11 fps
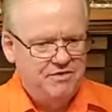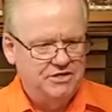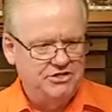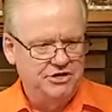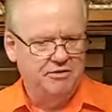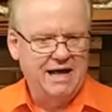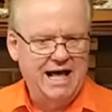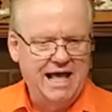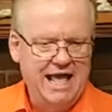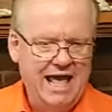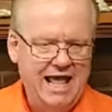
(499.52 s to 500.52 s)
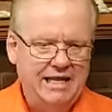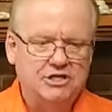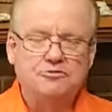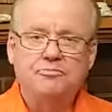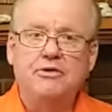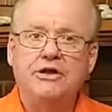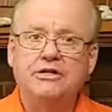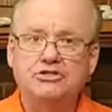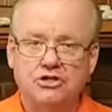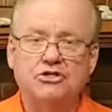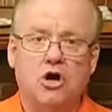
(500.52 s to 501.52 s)
Jeremiah had
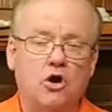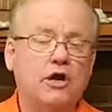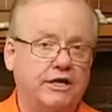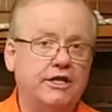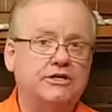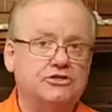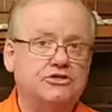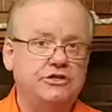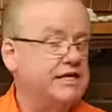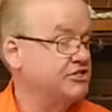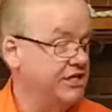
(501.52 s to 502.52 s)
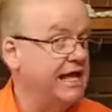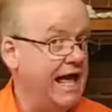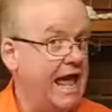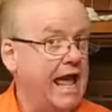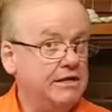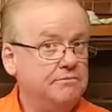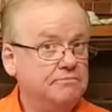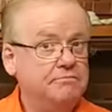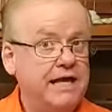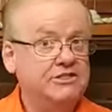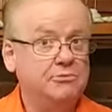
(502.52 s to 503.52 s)
experienced darkness. Yes, he had,
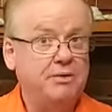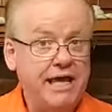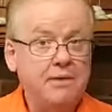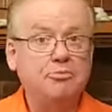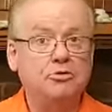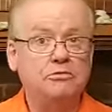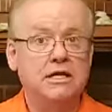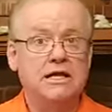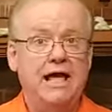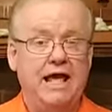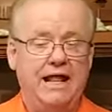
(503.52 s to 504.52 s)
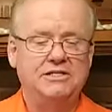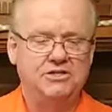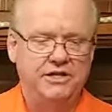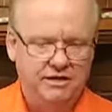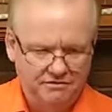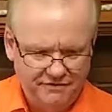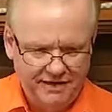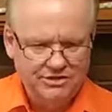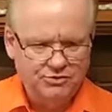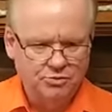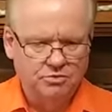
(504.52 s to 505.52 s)
as a people and as an
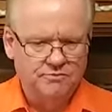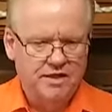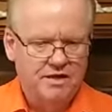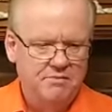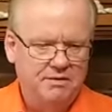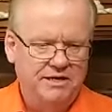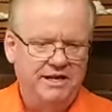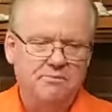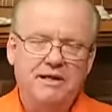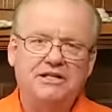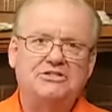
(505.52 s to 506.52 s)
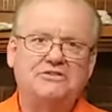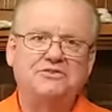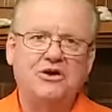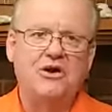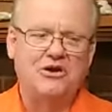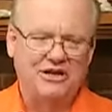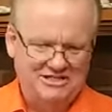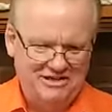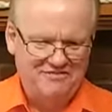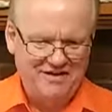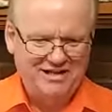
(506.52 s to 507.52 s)
individual. But in the midst of darkness,
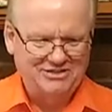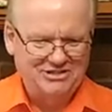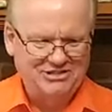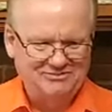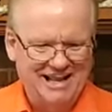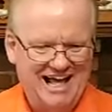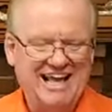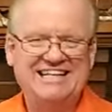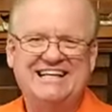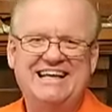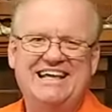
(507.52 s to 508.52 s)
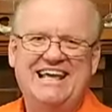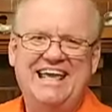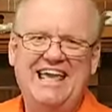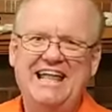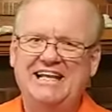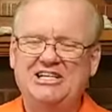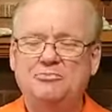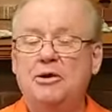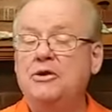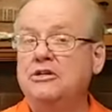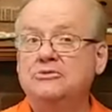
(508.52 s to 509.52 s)
he found some light. He had
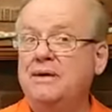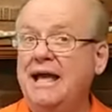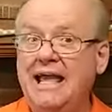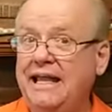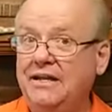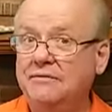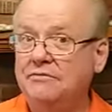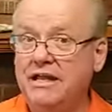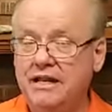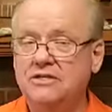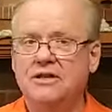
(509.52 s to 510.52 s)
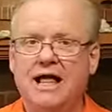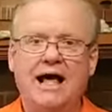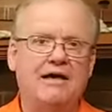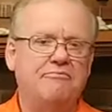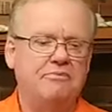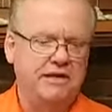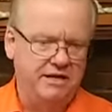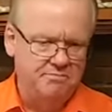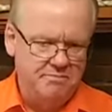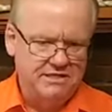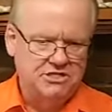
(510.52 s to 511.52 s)
experienced pain in his life. But in the
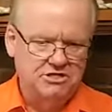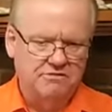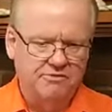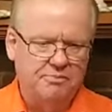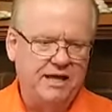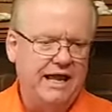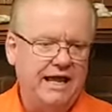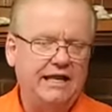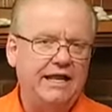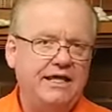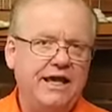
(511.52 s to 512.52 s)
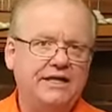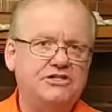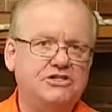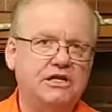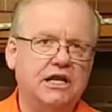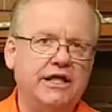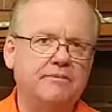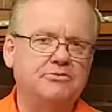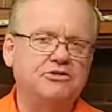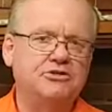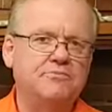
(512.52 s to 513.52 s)
midst of the pain, he catches a
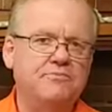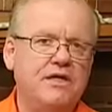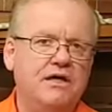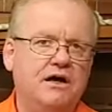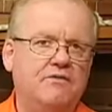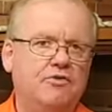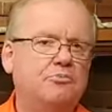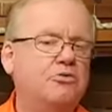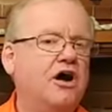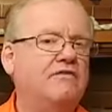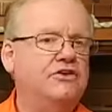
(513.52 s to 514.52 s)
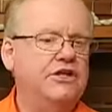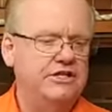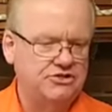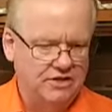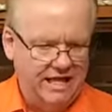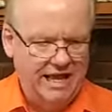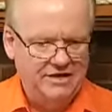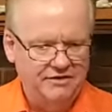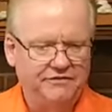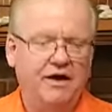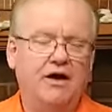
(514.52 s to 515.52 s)
glimpse of the providential hand
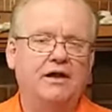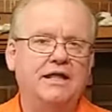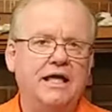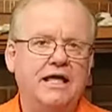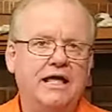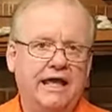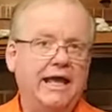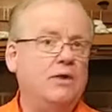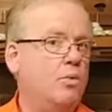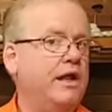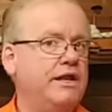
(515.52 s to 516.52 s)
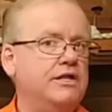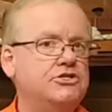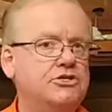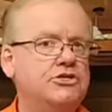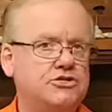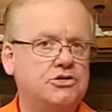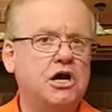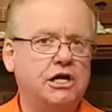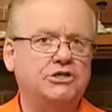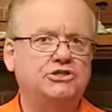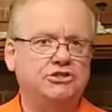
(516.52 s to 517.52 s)
of God. He had witnessed
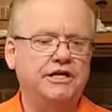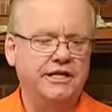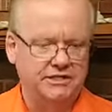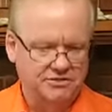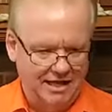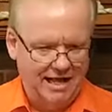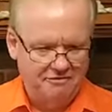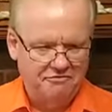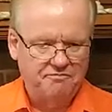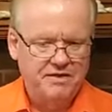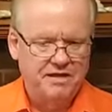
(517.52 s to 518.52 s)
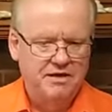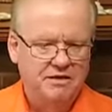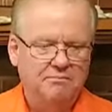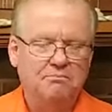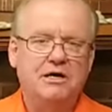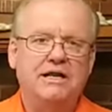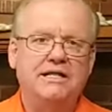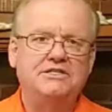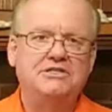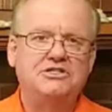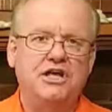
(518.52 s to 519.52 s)
destruction in his life, but
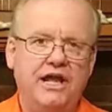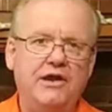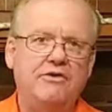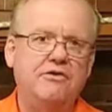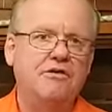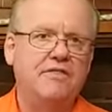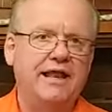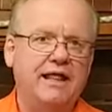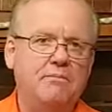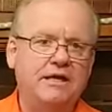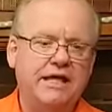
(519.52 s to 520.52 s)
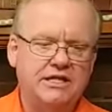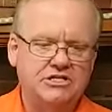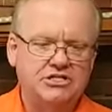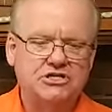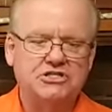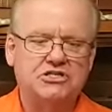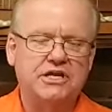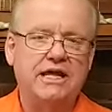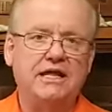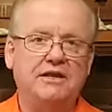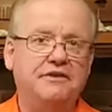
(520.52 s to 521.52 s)
it's here that he begins to
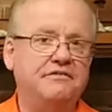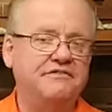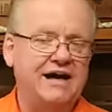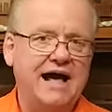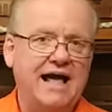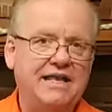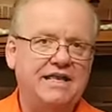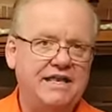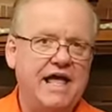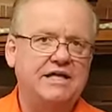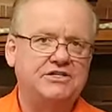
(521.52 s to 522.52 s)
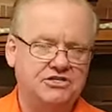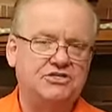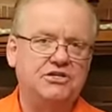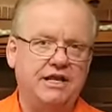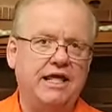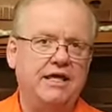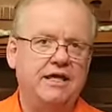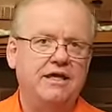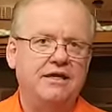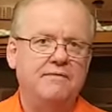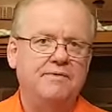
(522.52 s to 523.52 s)
see divine destiny
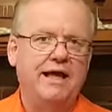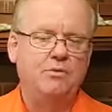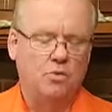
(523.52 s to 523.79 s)
at